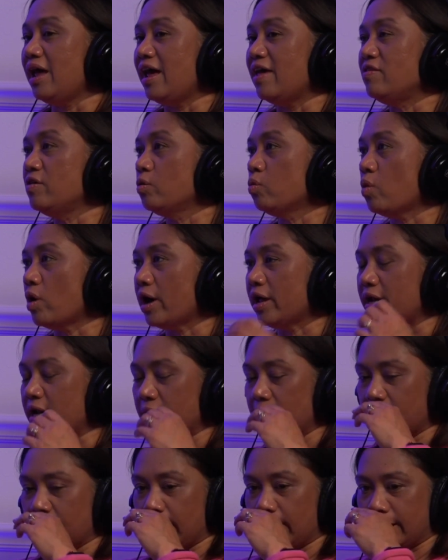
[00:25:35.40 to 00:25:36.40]
And then
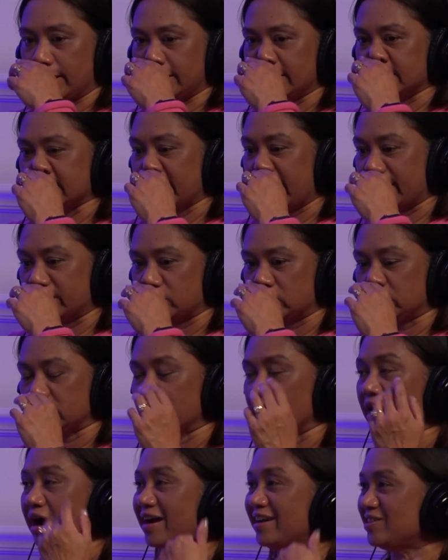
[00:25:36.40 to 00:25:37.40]
while his last
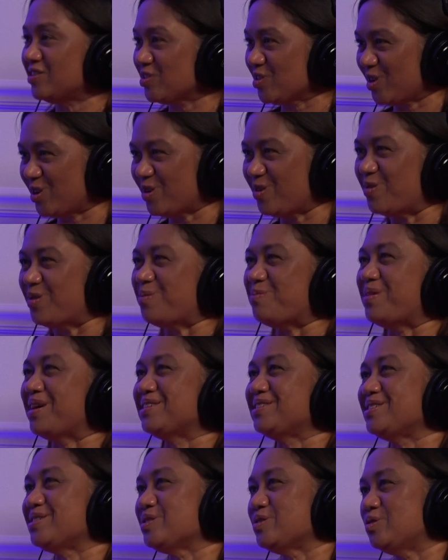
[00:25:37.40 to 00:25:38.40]
year, I started going
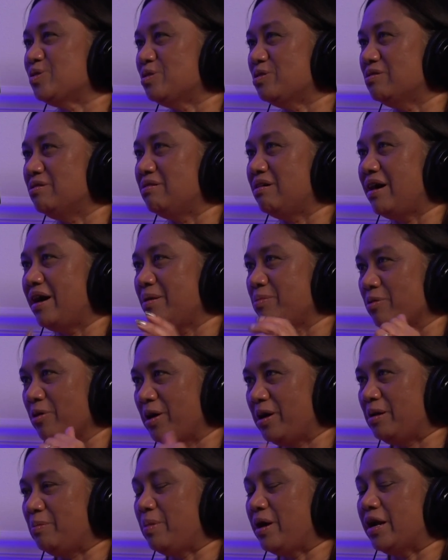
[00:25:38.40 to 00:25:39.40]
back to school. I
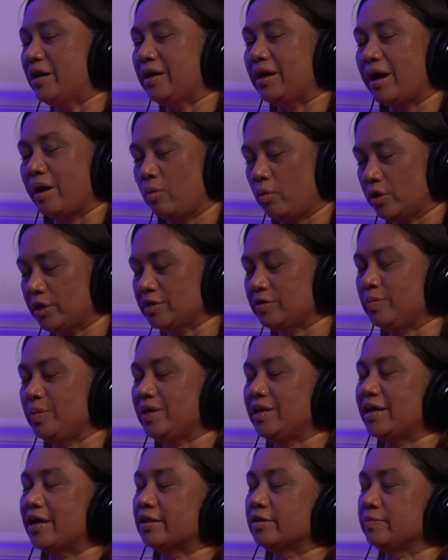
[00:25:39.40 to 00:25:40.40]
prayed about it. I wanted to
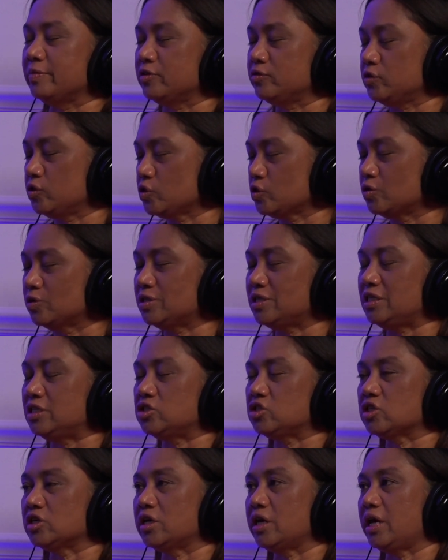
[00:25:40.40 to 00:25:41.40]
be an elementary school
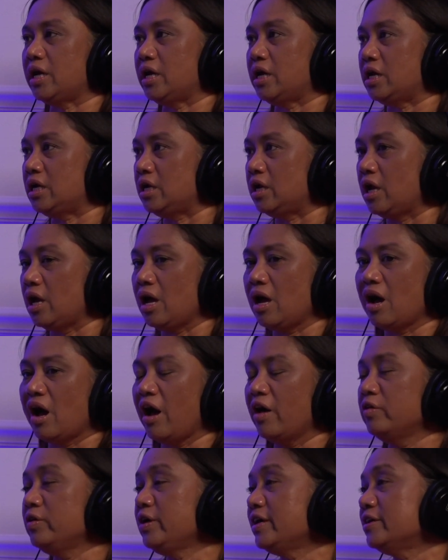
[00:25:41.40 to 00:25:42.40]
teacher, and
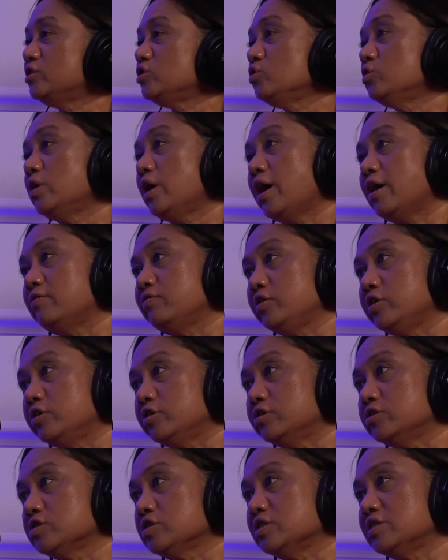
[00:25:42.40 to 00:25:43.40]
I only had 2.5
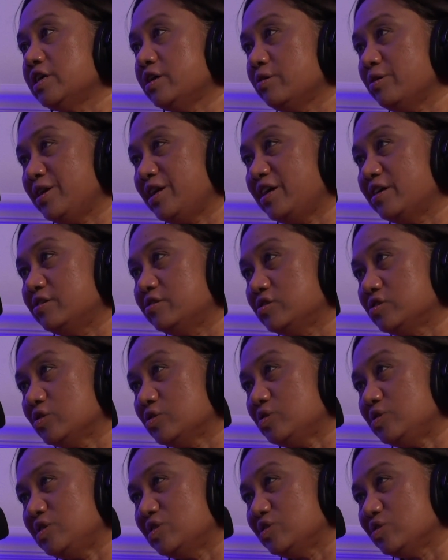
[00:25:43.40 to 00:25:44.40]
years because I already had an
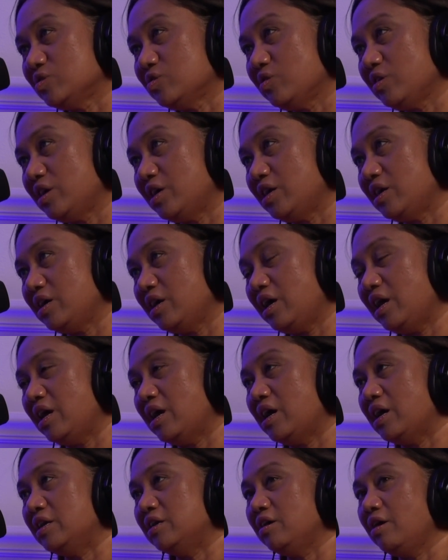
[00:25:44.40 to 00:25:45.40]
associate's degree.
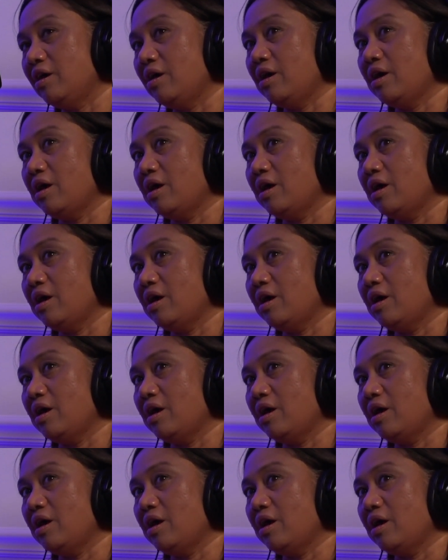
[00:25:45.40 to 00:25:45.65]
And